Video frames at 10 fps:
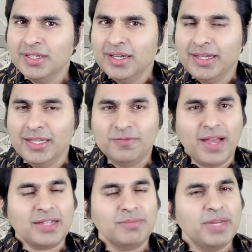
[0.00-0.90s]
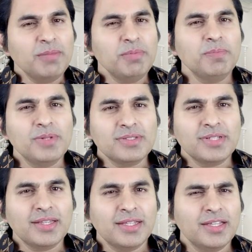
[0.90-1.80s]
In fact, many people say
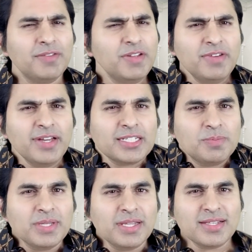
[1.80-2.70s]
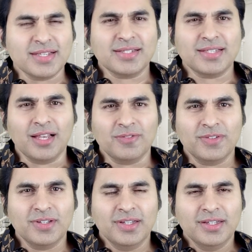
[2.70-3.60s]
that they've never experienced the self.
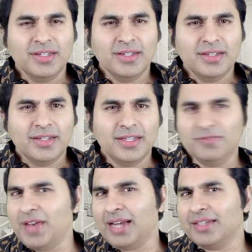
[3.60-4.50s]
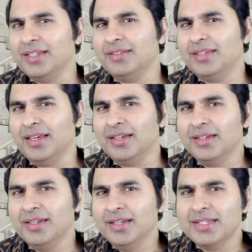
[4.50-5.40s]
In fact, they think
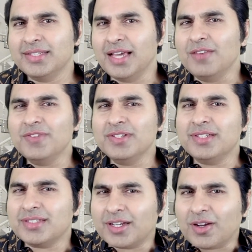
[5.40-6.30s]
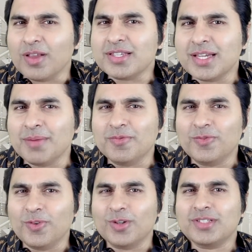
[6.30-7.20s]
self is just a concept
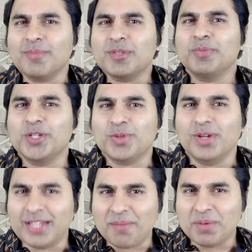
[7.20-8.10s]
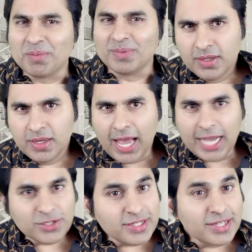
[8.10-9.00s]
for some spiritual type people.
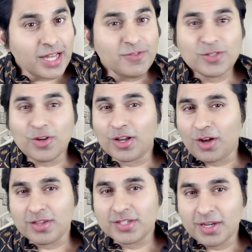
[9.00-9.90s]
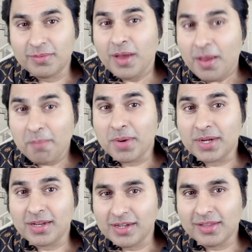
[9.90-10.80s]
Actually, self is not a concept, but a
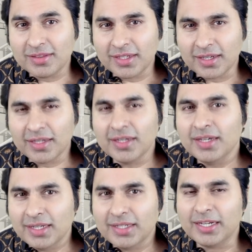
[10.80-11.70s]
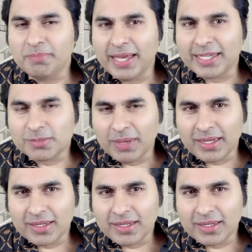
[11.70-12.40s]
real thing. Let me explain.